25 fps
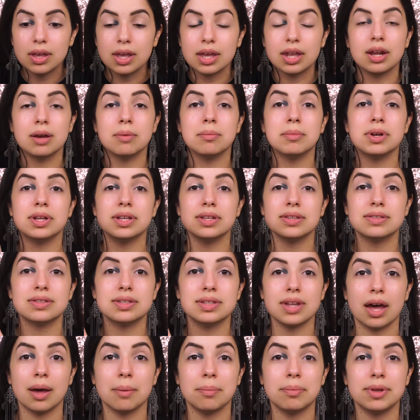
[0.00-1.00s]
And I'm gonna
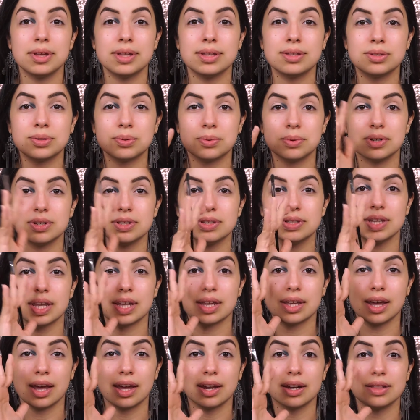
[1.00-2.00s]
stop it towards
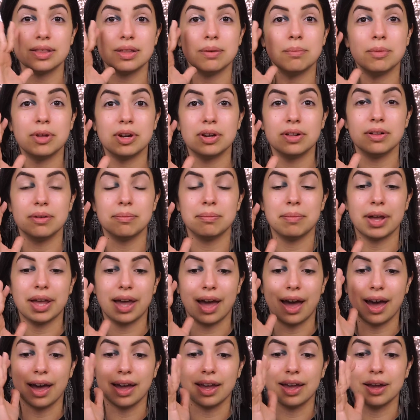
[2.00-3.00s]
like kind of the middle of
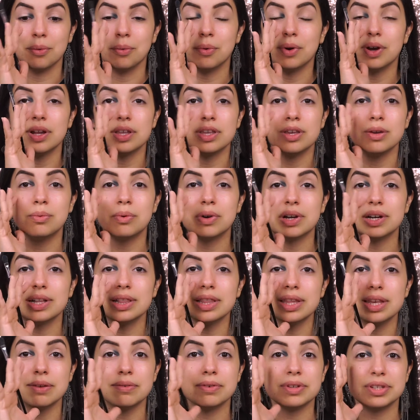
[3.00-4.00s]
my eye. You
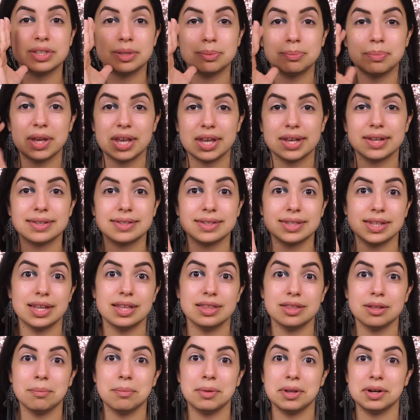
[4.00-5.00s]
wanna leave a space
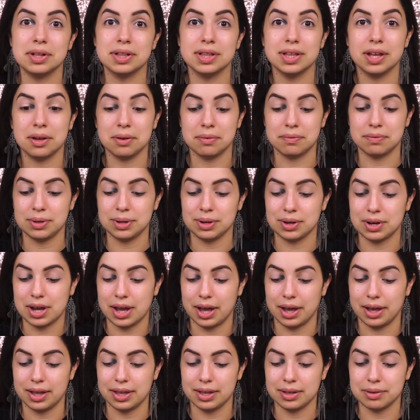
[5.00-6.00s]
in the middle of your
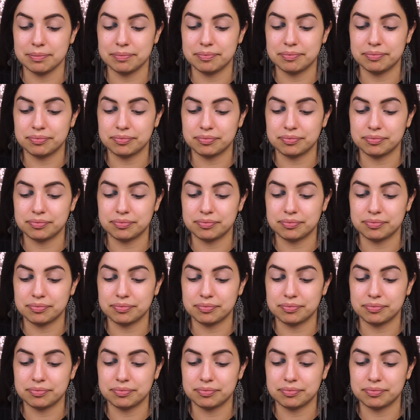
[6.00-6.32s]
eye.